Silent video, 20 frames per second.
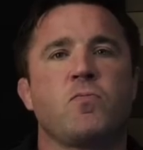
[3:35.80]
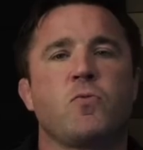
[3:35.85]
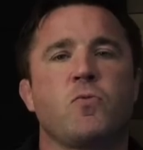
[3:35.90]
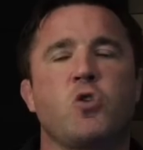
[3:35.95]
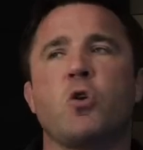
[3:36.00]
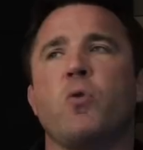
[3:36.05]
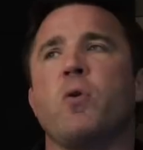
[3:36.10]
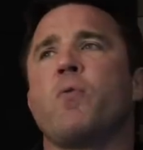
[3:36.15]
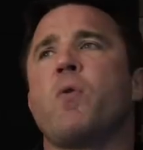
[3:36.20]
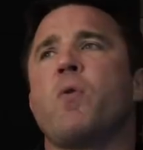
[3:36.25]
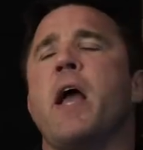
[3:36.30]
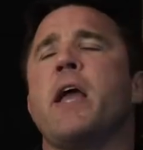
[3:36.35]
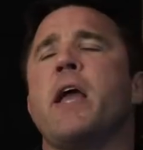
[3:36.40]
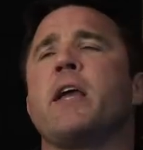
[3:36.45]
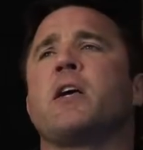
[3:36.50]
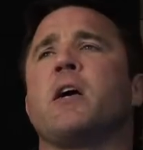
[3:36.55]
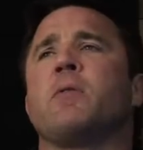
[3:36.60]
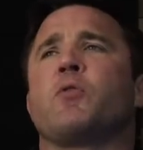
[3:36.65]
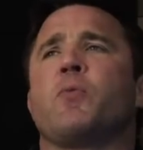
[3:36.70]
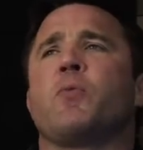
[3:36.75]
So when
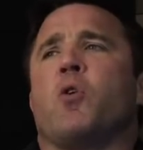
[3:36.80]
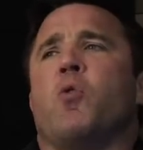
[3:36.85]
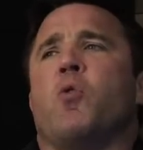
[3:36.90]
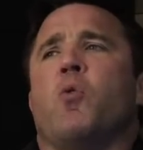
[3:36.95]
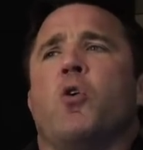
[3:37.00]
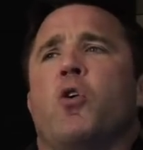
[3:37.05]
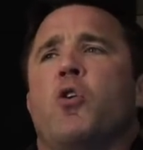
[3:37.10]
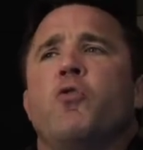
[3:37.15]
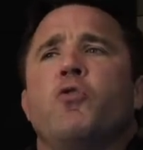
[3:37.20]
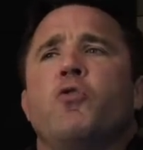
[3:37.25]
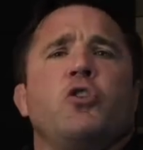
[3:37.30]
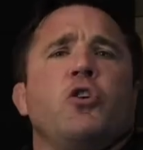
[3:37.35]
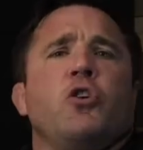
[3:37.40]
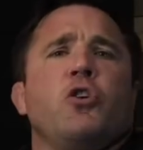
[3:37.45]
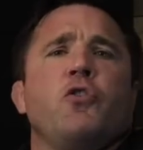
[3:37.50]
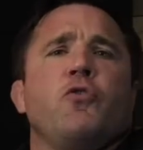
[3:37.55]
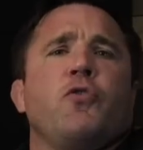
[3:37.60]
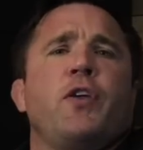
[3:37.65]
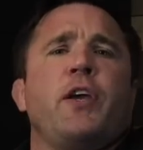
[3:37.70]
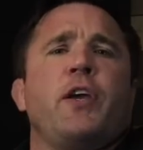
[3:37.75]
Ryan comes up and goes, well, who is
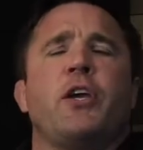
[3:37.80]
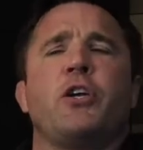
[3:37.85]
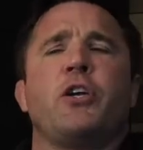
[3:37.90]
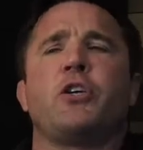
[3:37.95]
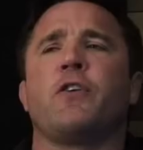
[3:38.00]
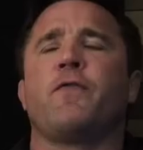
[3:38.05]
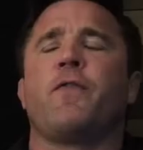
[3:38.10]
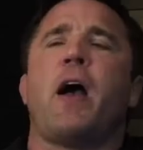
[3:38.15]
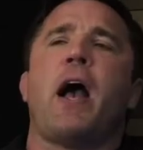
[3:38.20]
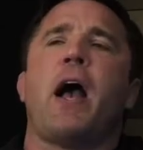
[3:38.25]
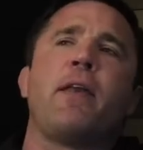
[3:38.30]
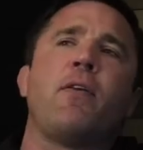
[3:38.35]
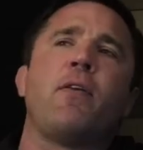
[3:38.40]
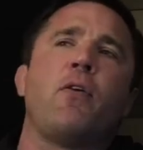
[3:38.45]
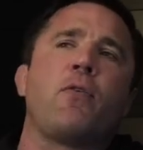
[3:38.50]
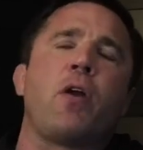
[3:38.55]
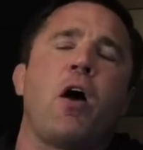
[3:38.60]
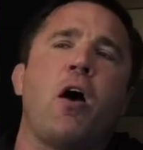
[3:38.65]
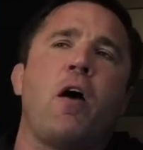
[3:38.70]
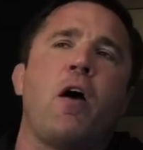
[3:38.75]
it you think he should fight? I
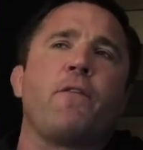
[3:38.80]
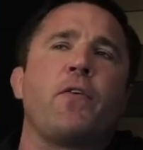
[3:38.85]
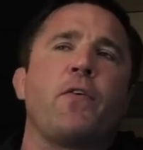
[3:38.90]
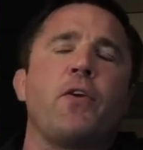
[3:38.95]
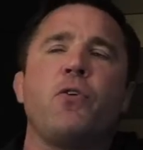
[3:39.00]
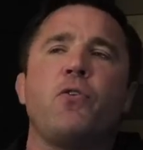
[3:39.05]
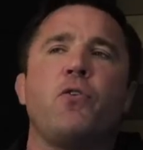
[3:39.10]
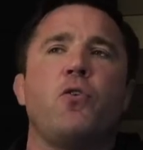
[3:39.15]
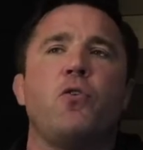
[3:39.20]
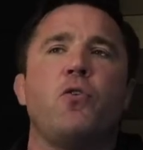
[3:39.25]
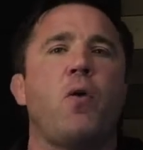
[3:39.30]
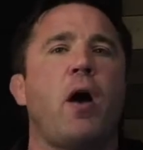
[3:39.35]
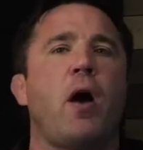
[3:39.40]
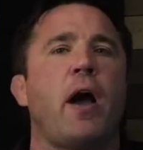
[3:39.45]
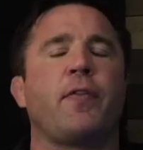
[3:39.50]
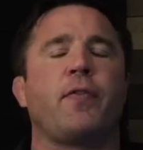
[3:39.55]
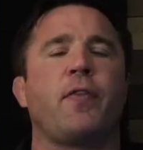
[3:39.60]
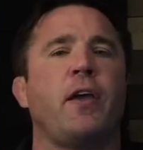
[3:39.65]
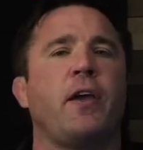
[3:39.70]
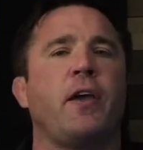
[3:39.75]
don't offer you who
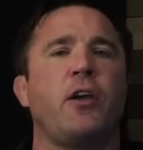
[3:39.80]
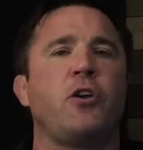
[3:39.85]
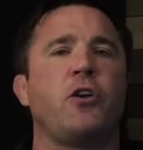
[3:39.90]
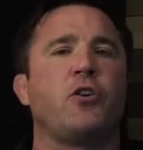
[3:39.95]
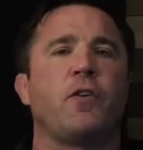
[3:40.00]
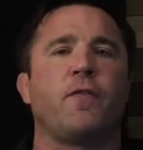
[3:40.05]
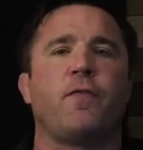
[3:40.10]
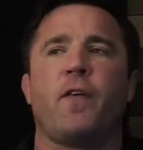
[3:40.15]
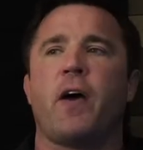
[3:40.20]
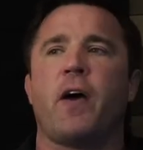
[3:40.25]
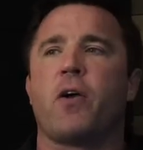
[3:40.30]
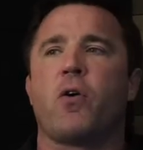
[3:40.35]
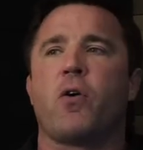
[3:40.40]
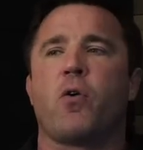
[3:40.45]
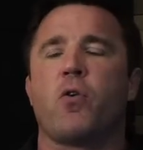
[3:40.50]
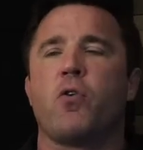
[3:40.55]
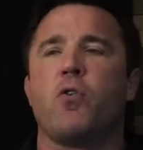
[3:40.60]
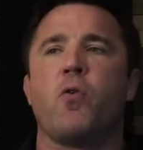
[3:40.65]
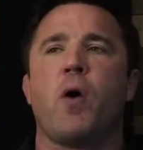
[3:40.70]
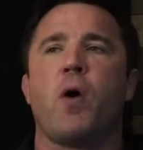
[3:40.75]
I think he should fight
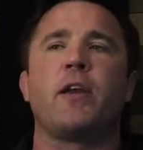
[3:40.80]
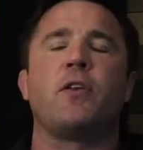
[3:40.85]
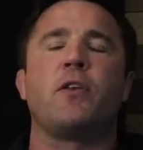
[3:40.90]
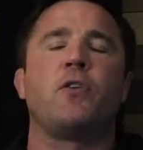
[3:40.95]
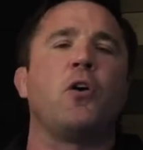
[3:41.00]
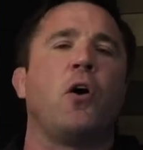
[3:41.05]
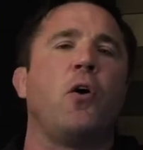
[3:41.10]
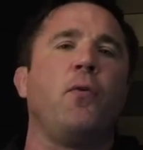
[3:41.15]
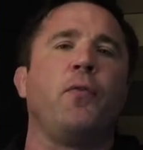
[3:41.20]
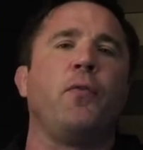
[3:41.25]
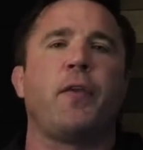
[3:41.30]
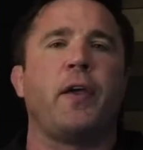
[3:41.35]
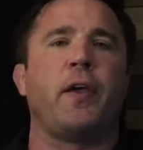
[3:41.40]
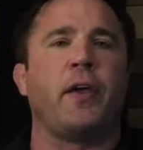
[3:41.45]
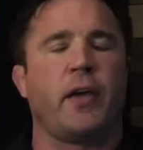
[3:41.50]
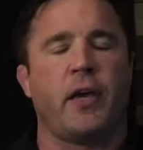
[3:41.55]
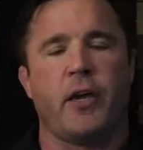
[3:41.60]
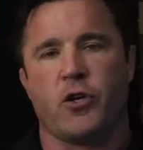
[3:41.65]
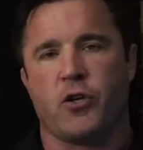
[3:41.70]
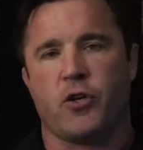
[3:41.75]
or who I don't
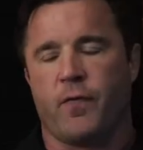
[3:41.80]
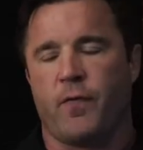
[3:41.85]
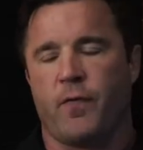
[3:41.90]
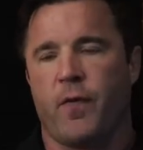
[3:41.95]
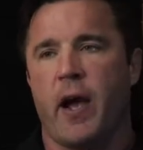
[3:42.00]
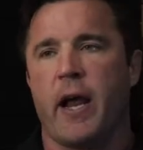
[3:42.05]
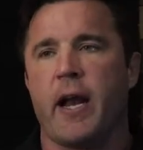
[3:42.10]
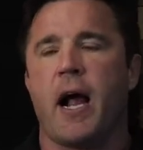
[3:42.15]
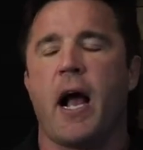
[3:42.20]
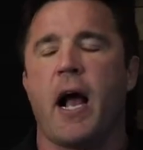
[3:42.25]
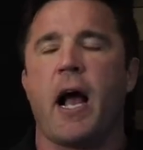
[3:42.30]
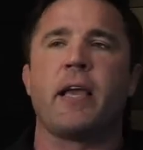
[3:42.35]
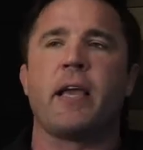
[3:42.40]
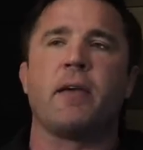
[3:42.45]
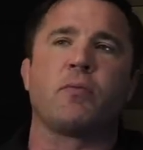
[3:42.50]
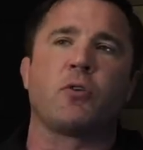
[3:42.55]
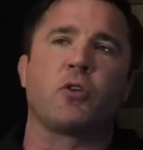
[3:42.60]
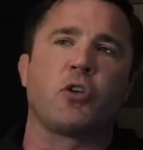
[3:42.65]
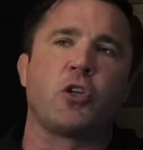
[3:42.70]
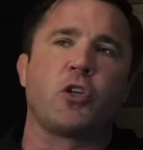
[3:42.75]
think he should fight. I
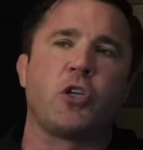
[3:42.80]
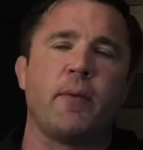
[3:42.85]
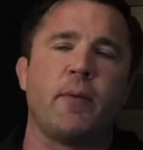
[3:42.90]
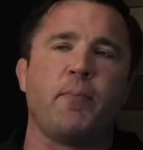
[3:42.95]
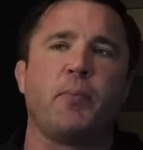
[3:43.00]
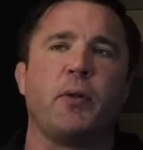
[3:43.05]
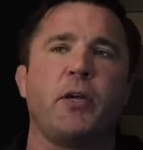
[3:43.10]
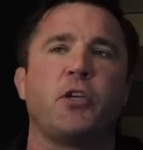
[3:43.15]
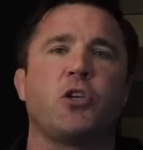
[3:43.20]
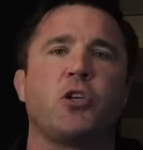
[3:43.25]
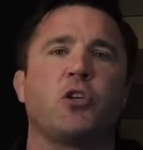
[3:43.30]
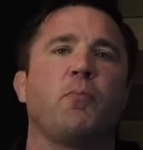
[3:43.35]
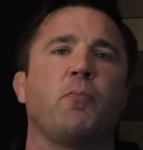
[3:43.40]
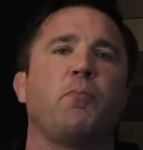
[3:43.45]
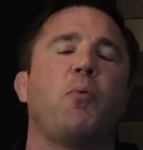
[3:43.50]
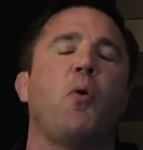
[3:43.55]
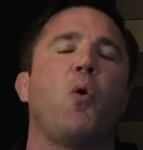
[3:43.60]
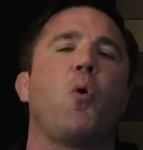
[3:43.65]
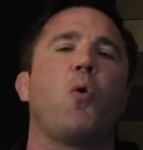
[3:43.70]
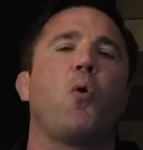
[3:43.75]
am simply
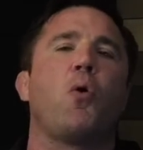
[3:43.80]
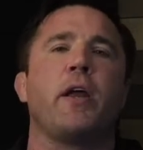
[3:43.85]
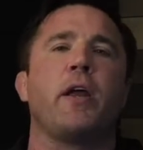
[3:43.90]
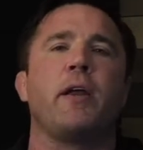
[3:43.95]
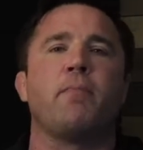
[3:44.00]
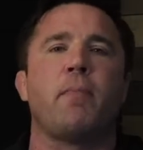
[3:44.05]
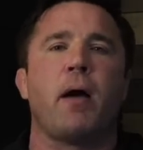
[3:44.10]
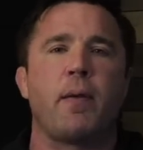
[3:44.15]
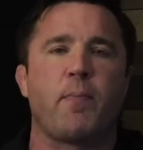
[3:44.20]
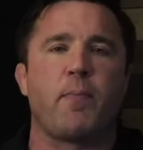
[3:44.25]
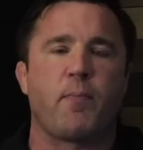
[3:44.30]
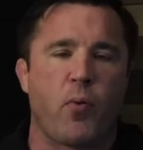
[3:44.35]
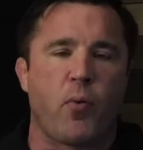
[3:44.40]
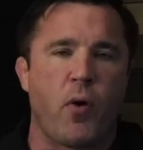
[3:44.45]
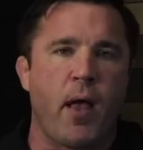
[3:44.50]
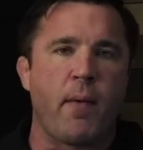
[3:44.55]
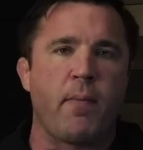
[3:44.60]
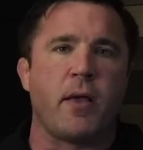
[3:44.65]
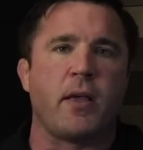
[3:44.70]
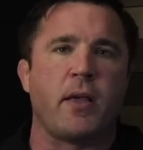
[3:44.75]
supporting my
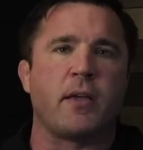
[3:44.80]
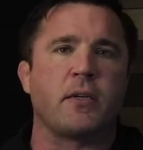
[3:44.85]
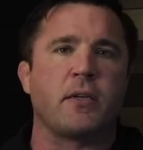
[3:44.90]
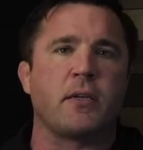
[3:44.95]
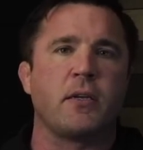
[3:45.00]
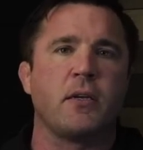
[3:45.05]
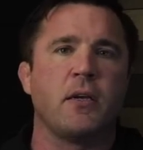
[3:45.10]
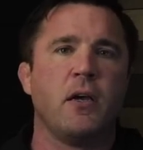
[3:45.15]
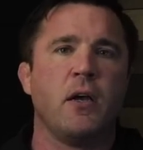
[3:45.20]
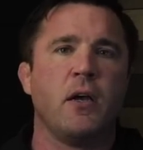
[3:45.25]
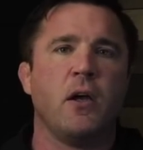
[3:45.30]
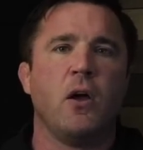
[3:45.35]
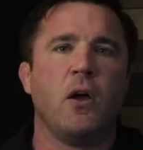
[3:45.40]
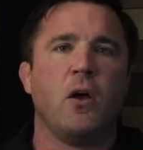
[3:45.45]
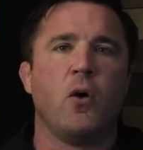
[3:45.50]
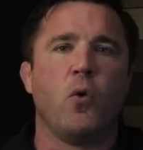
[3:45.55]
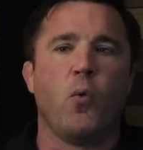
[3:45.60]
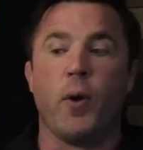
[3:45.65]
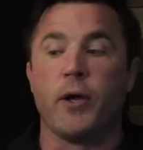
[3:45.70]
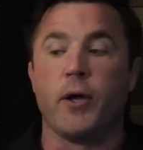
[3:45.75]
premise,
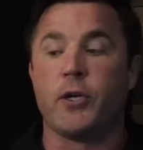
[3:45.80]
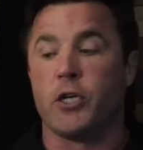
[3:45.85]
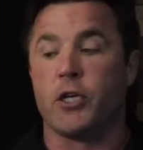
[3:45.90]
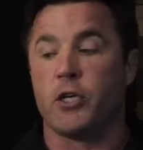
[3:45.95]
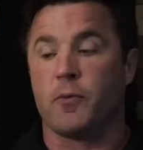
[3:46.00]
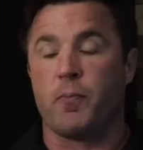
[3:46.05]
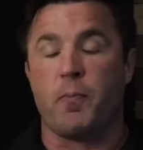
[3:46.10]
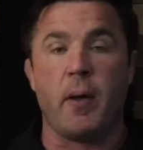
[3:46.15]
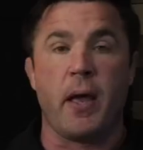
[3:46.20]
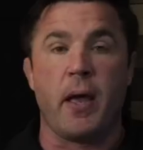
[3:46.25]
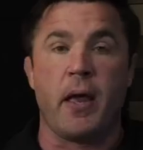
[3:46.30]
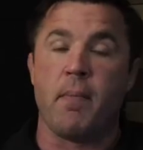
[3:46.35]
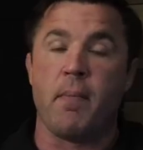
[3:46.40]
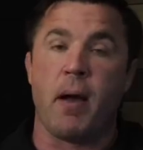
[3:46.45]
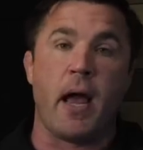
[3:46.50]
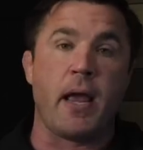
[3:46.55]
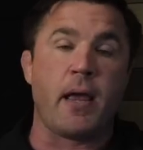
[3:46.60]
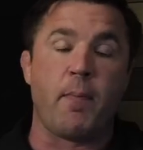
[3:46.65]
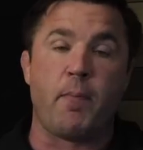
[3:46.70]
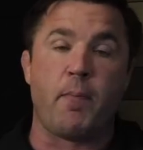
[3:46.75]
which has been
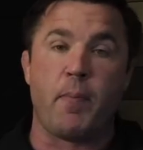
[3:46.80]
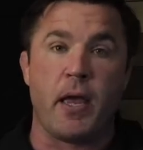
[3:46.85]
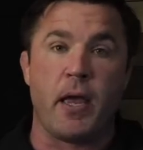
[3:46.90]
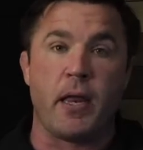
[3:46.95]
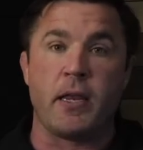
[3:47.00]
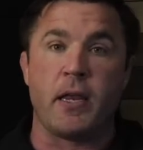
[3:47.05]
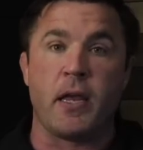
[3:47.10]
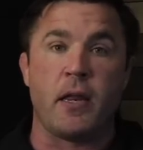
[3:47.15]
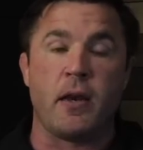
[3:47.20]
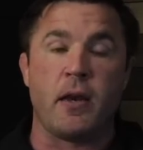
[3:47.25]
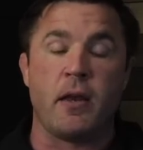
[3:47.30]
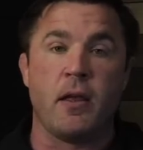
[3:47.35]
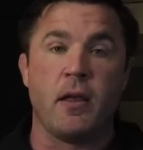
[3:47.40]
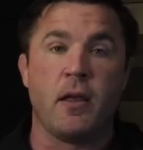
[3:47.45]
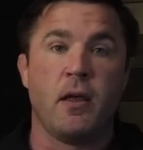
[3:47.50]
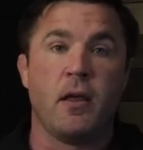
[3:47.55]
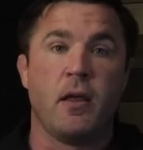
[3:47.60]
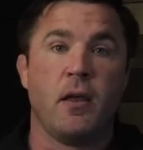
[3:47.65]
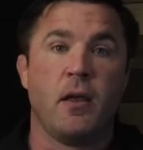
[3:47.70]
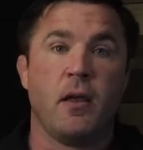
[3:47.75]
my opinion
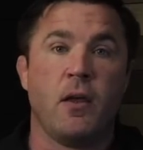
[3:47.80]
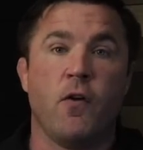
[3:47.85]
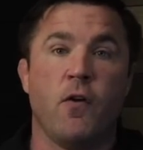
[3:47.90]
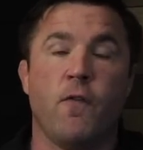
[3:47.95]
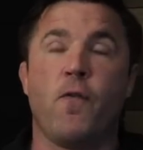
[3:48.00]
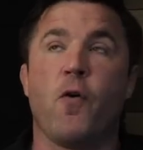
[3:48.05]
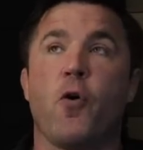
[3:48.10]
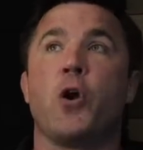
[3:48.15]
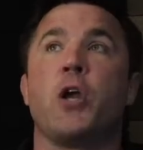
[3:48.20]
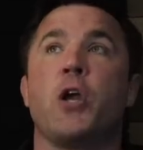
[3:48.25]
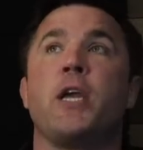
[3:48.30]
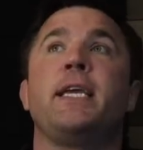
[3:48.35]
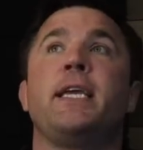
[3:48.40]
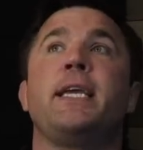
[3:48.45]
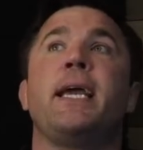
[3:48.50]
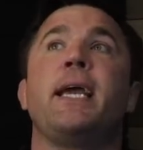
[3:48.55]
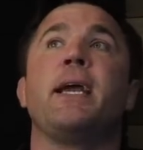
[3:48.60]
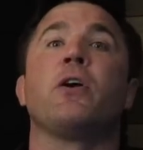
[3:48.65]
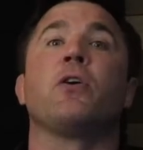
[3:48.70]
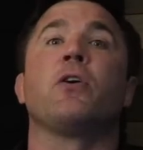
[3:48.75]
for
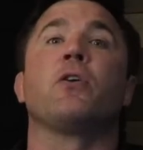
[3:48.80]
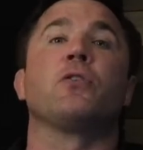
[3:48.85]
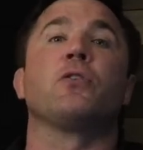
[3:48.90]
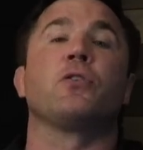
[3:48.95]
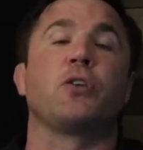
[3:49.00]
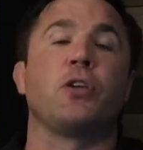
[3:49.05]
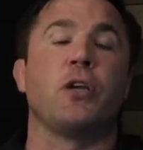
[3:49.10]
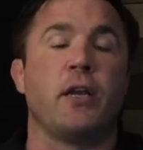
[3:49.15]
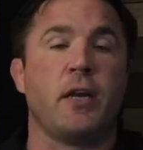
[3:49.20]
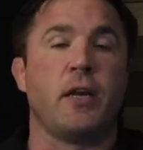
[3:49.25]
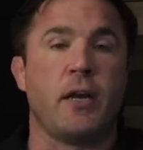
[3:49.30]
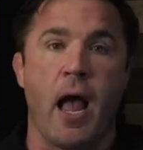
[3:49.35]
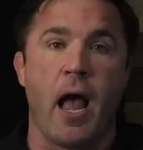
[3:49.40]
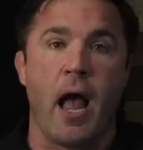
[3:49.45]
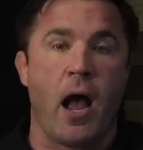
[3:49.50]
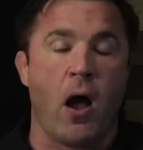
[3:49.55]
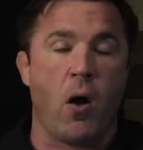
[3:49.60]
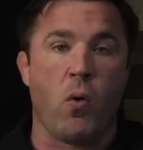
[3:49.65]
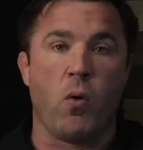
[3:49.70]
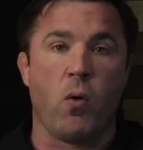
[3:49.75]
years
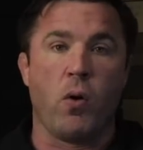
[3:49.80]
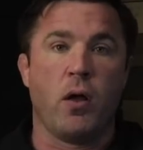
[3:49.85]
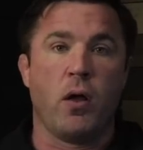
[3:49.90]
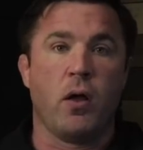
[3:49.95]
now.